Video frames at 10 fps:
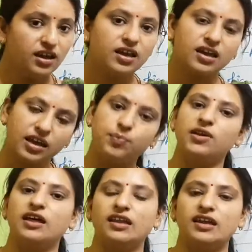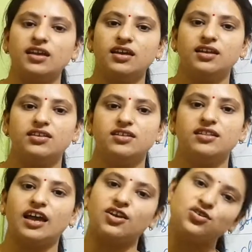keep learning.
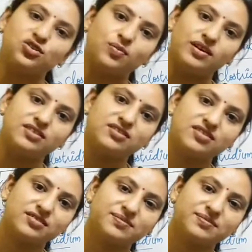Thank you so much.